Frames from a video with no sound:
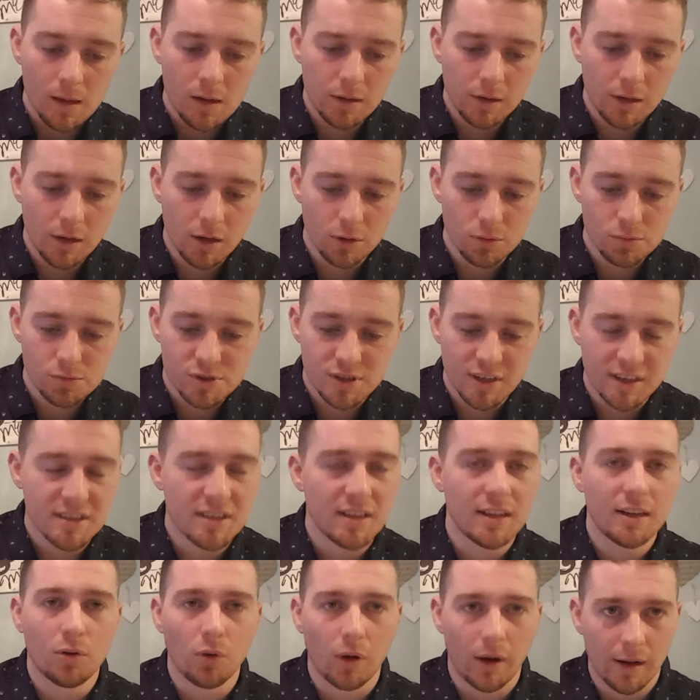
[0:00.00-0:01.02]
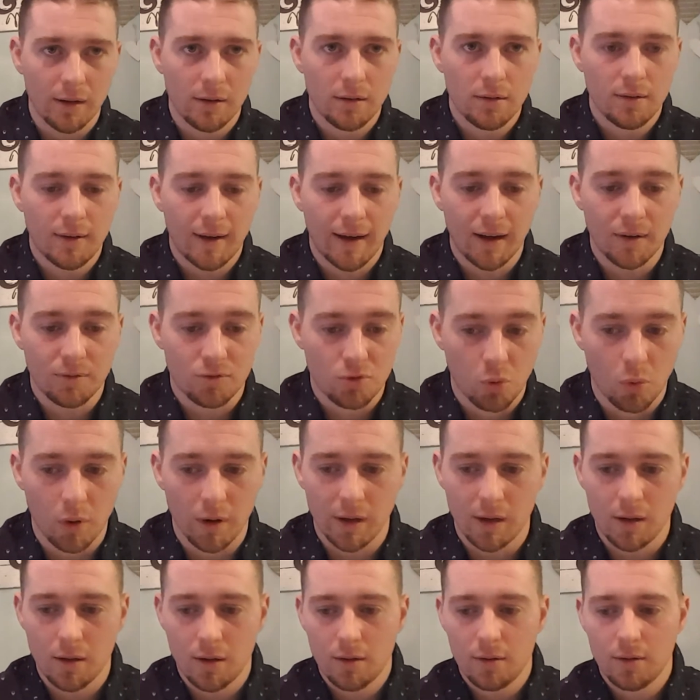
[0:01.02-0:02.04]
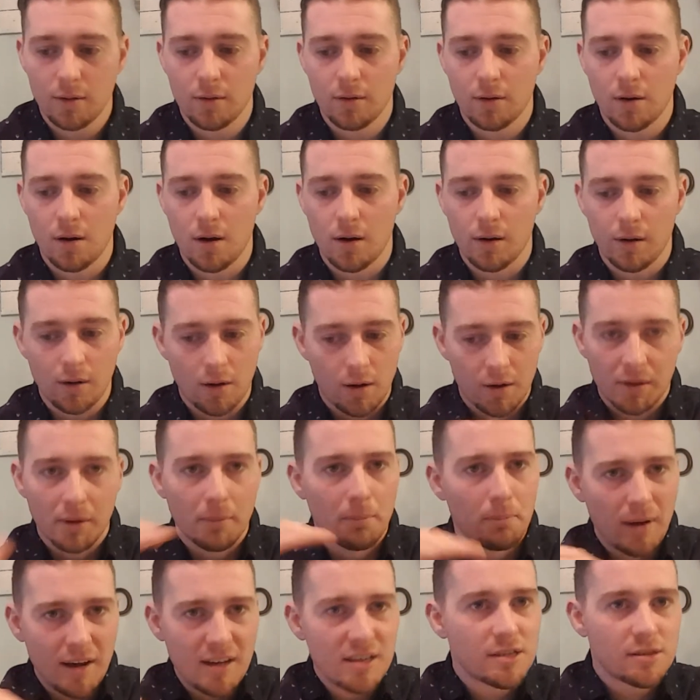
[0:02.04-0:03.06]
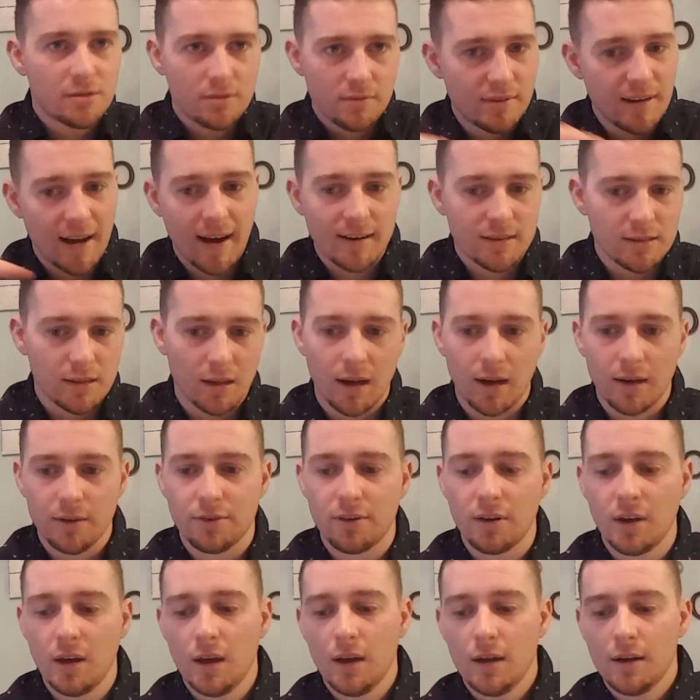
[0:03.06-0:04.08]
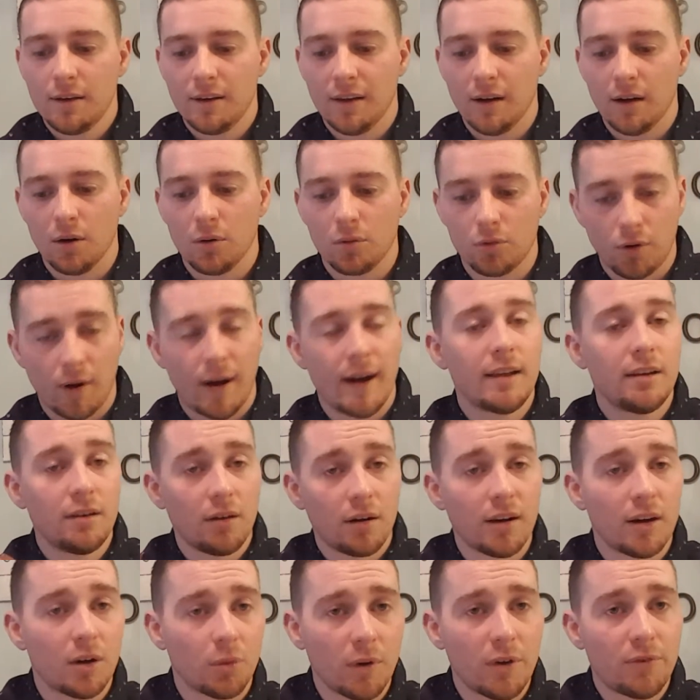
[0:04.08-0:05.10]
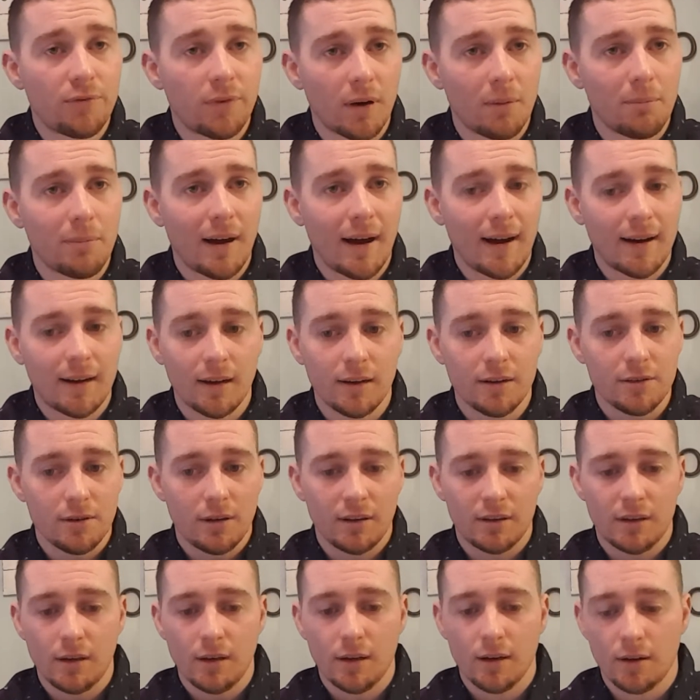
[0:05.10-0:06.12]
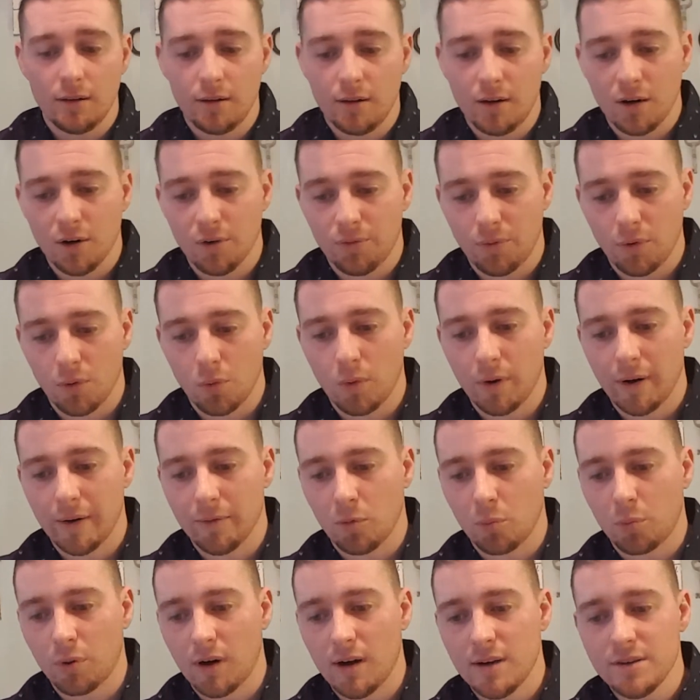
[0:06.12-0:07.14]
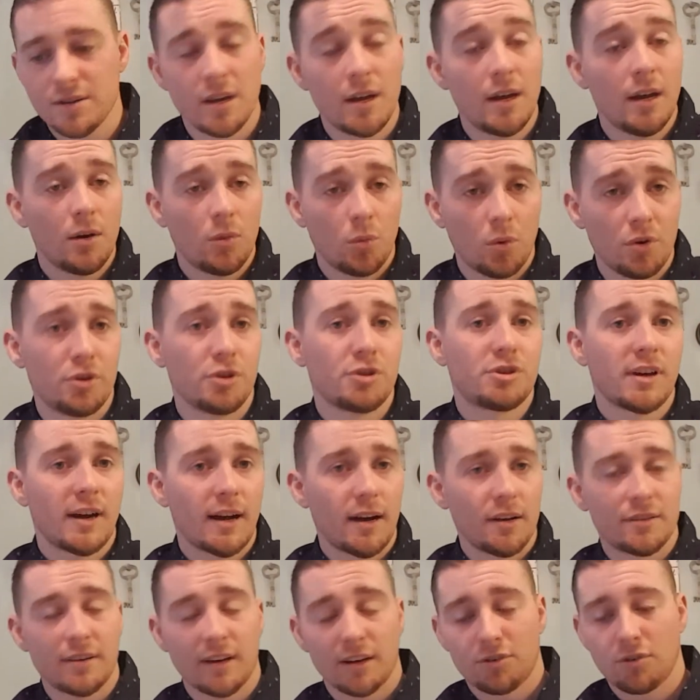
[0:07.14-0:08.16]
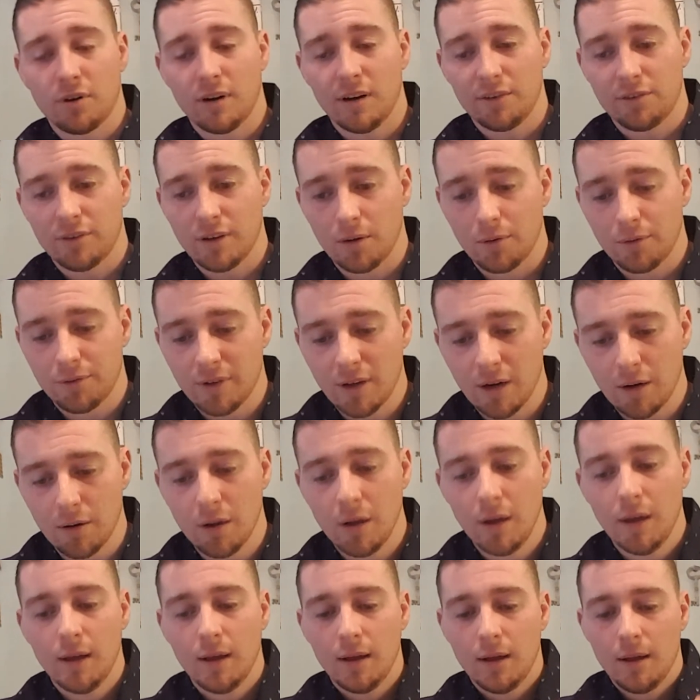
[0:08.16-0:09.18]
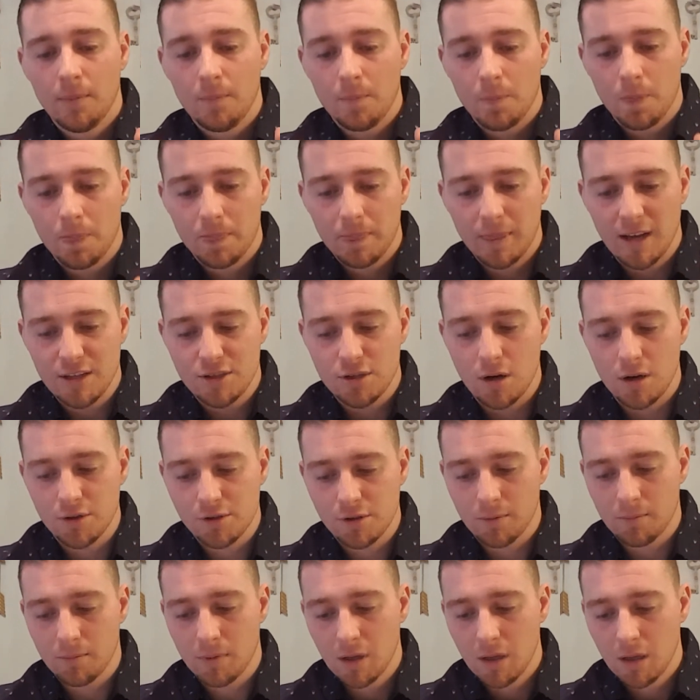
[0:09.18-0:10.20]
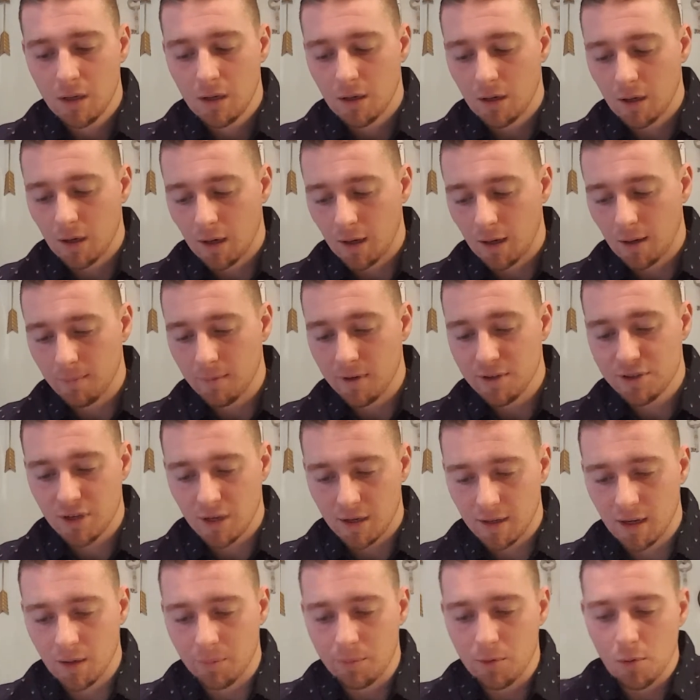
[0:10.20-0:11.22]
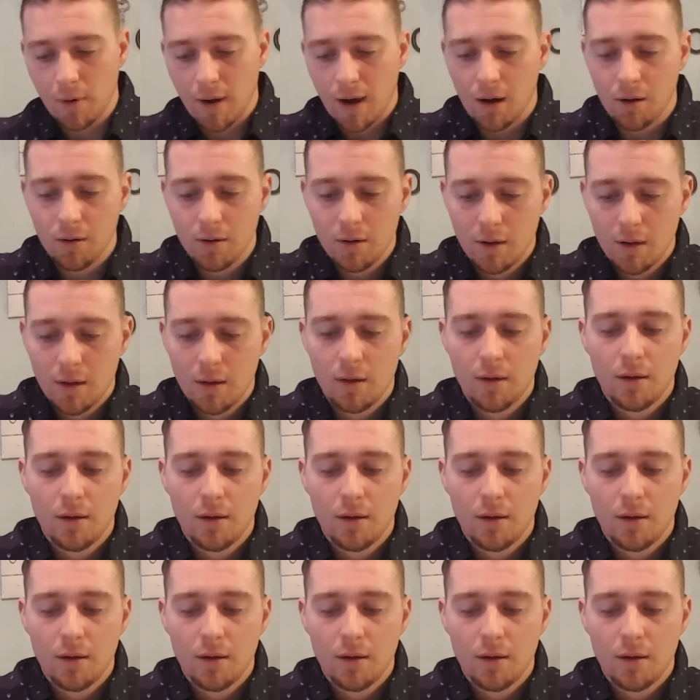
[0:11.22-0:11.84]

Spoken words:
16 grand out of 20 on the base tax lines. You know, granted, you'll get a refund back at the end of the year for whatever price with your child tax credit, etc. That's awesome. It's going to help you out.